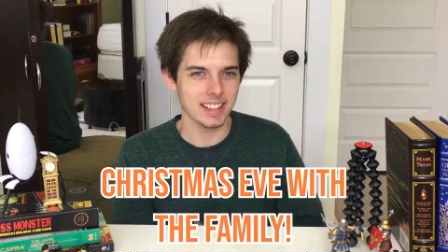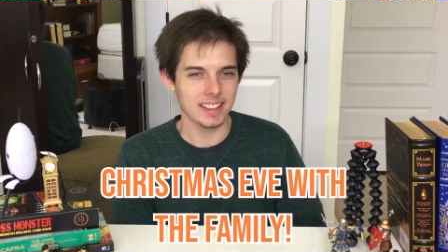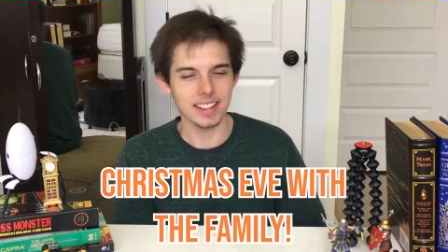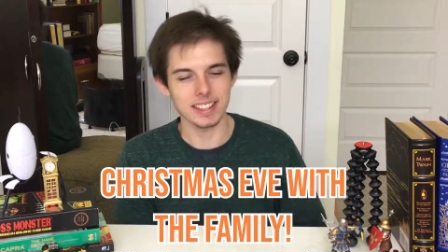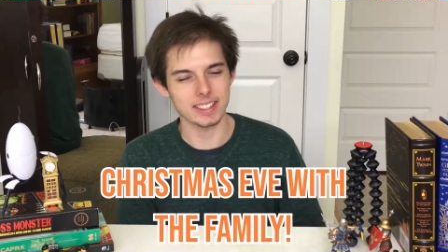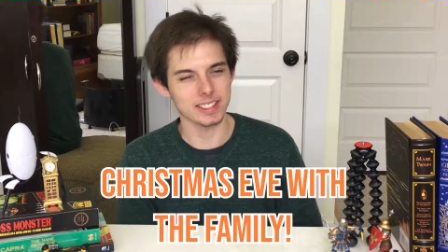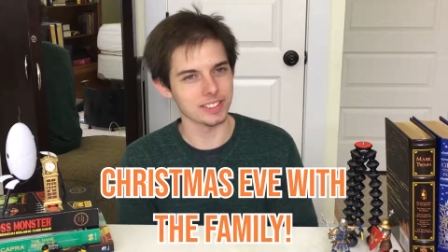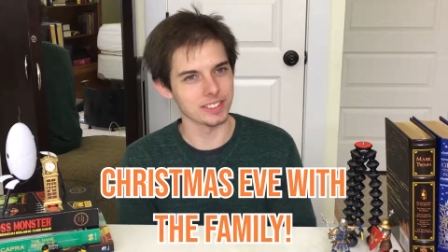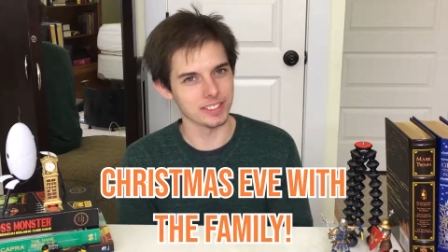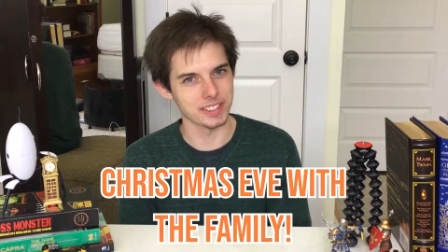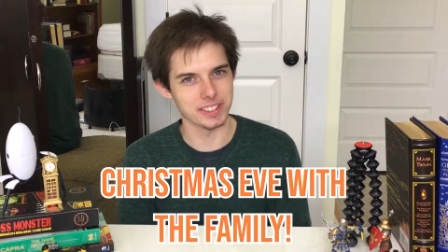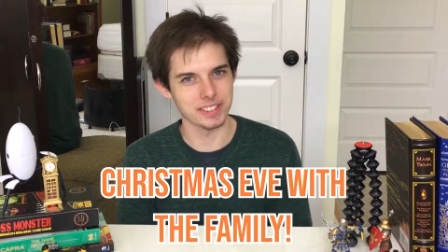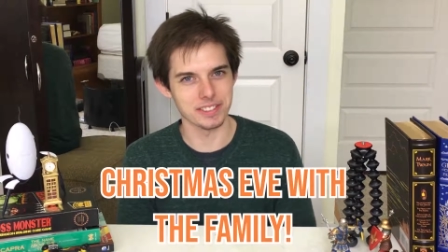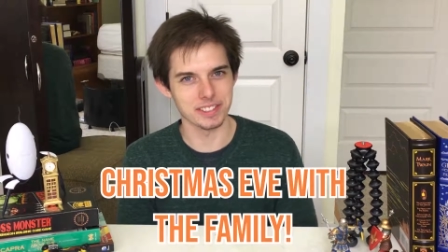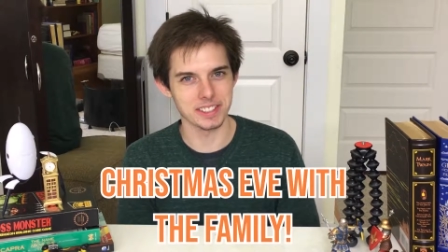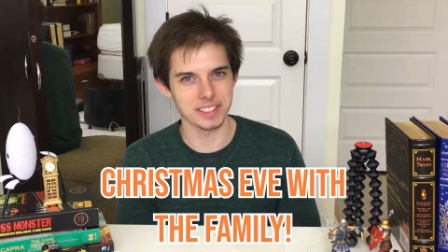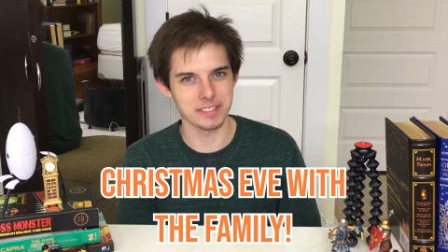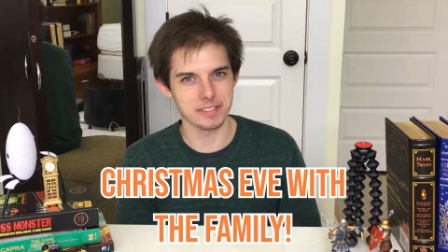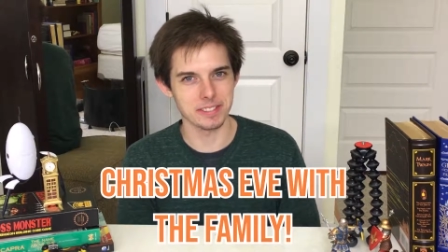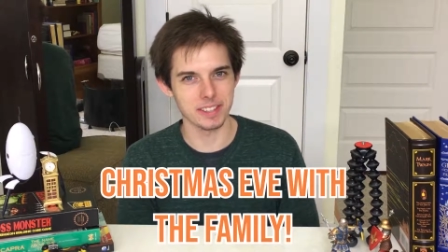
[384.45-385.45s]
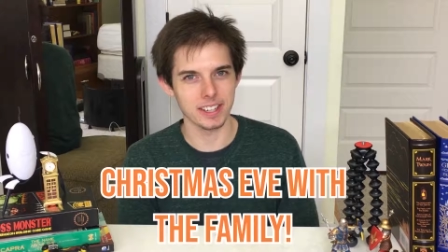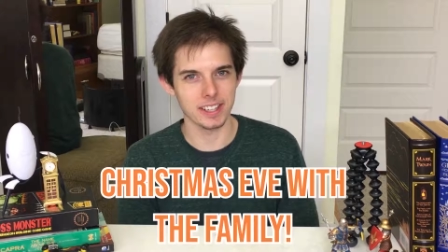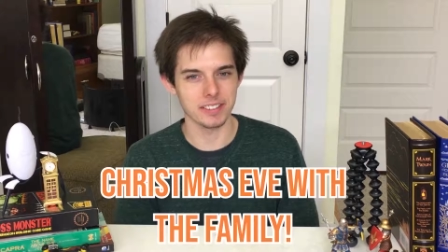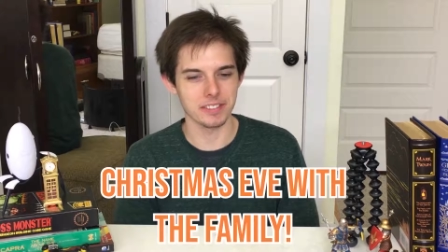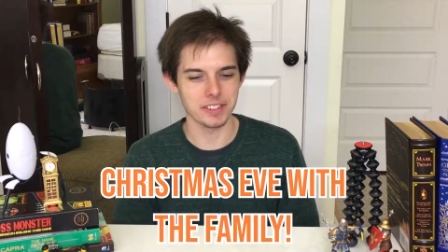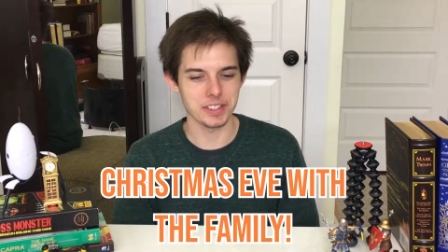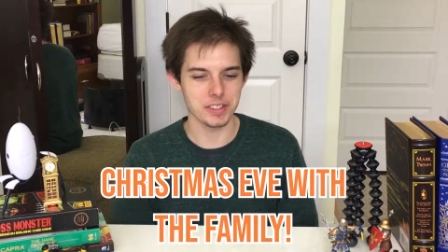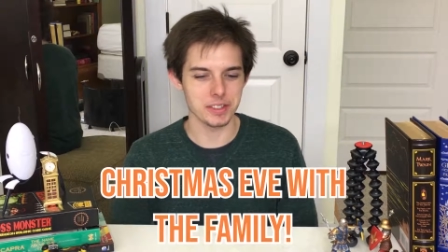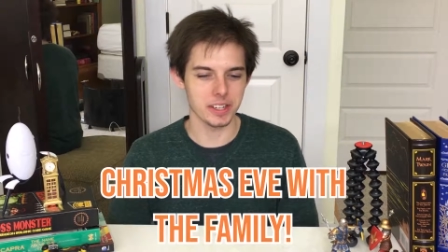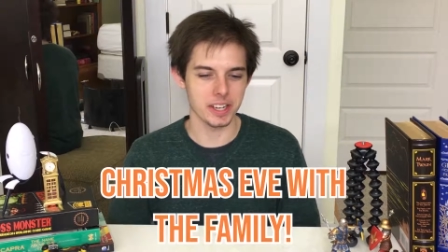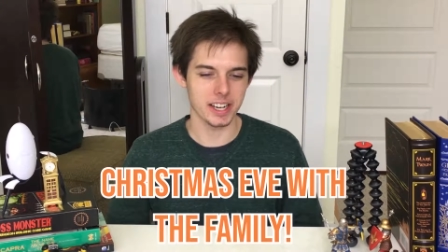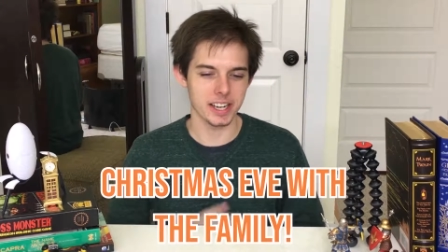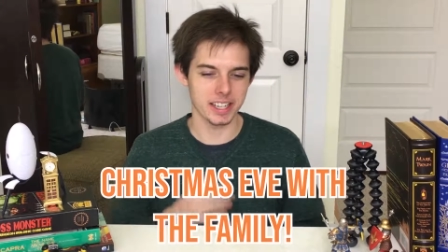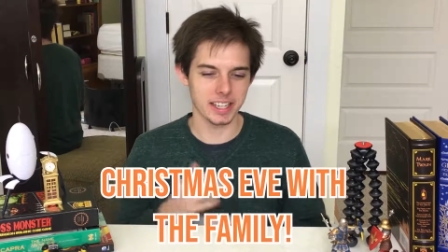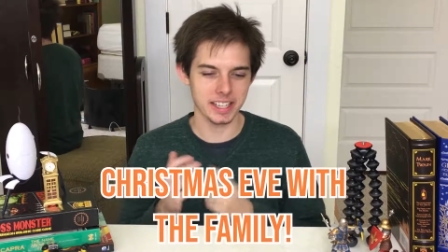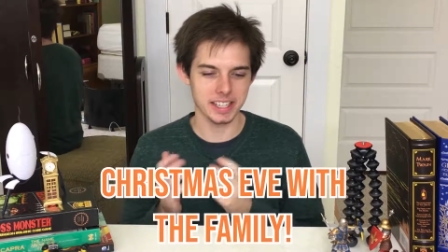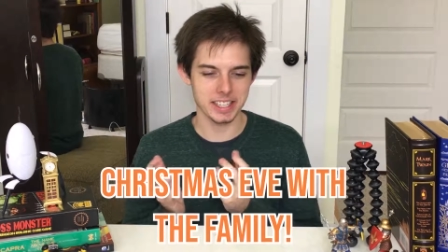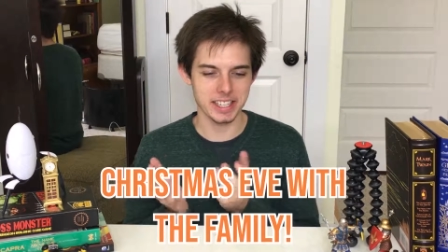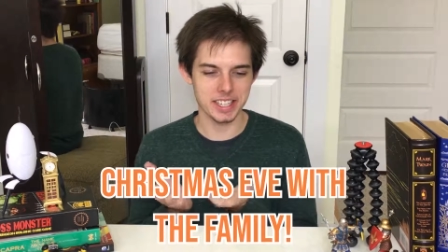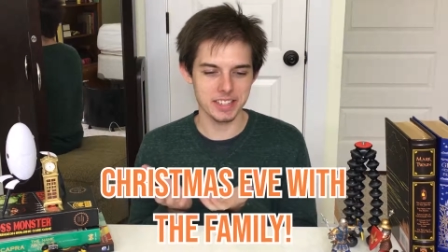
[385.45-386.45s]
That's always really fun. We do
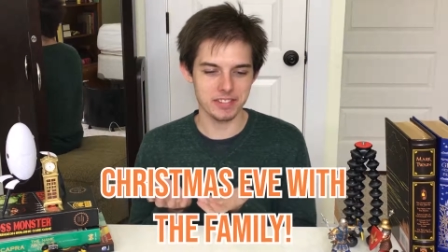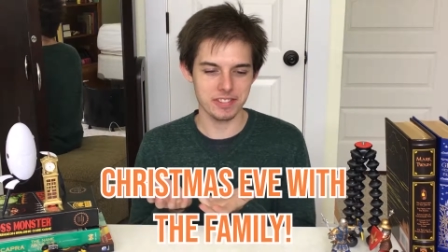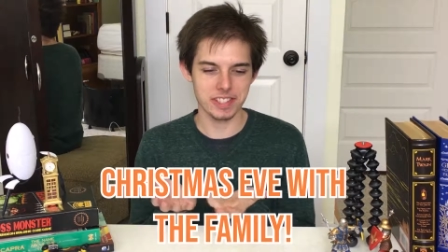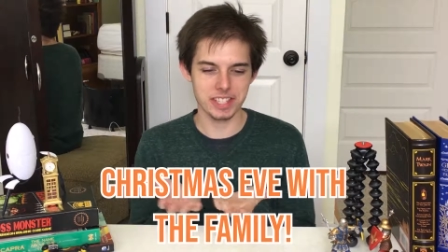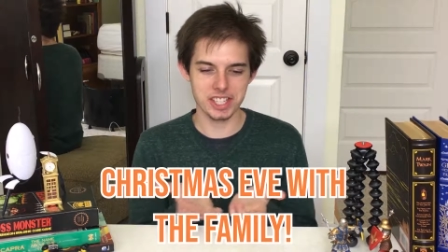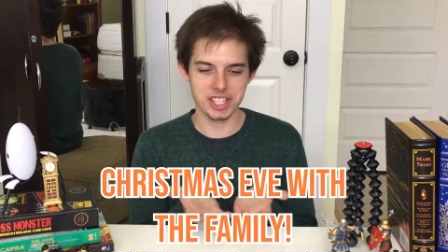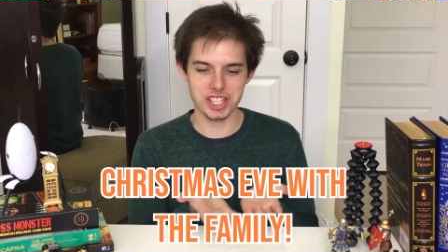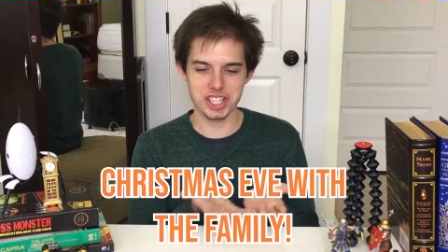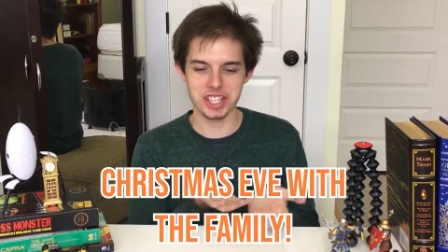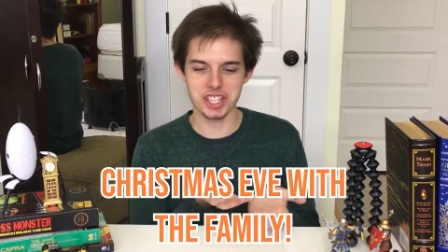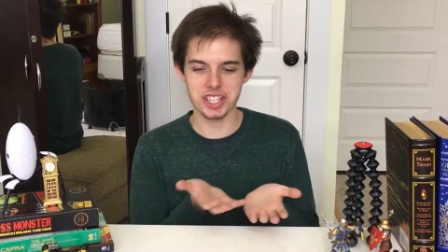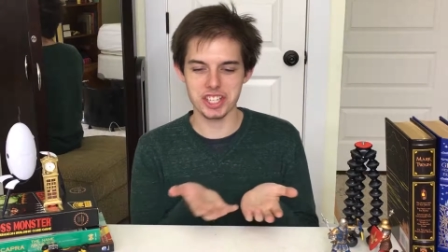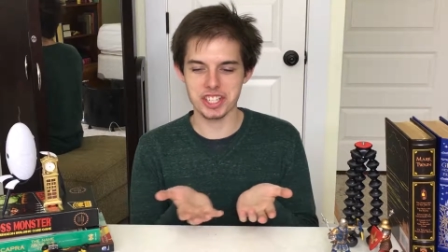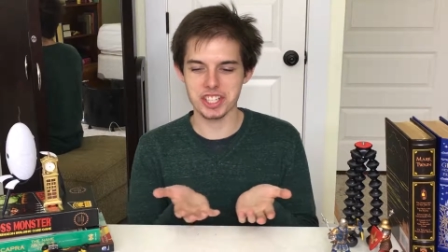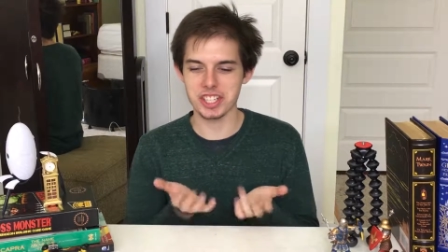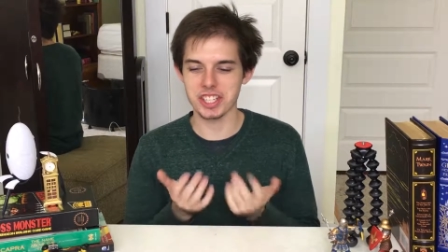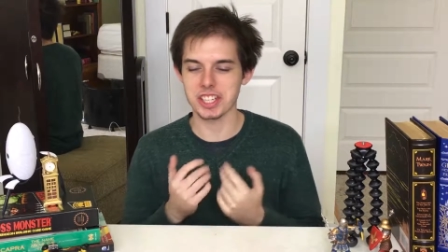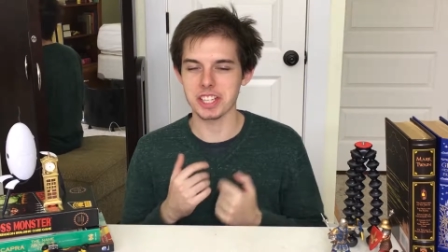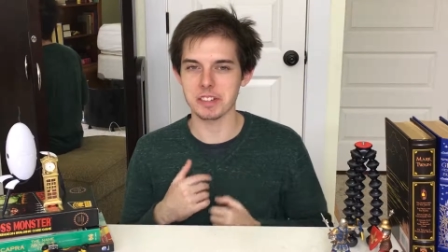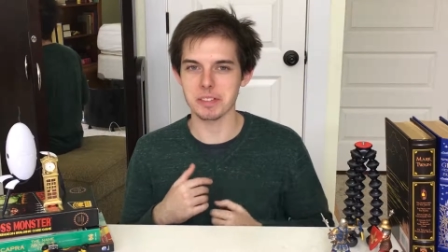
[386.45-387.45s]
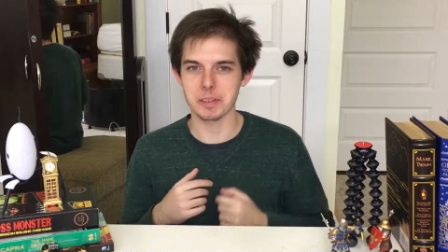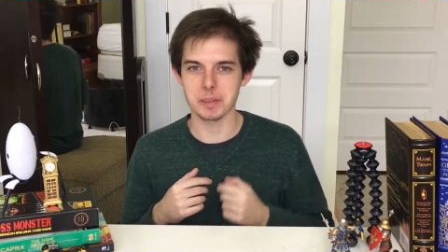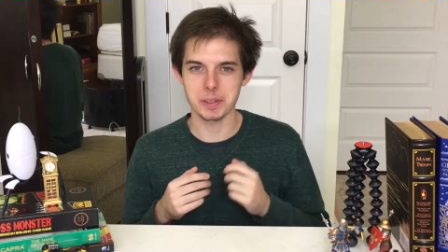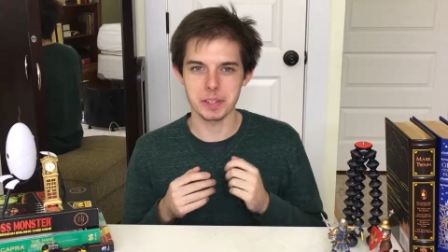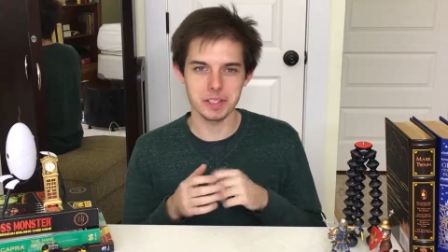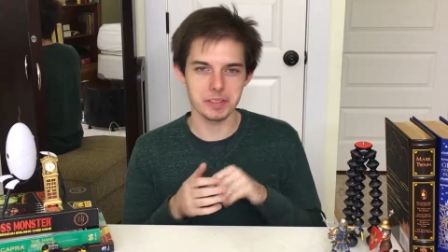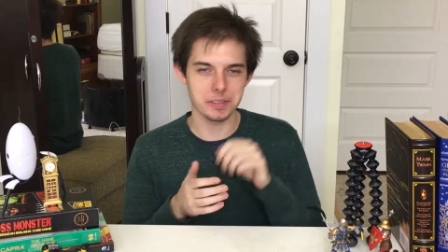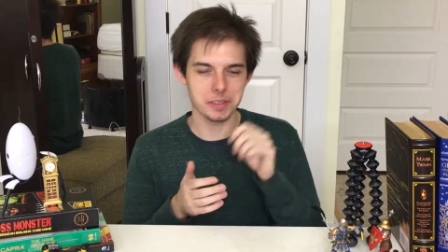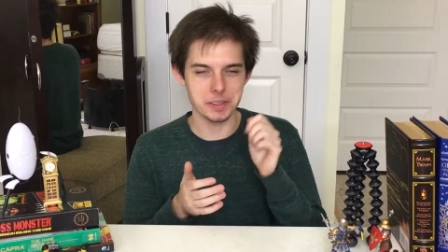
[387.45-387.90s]
like a gift exchange thing where we,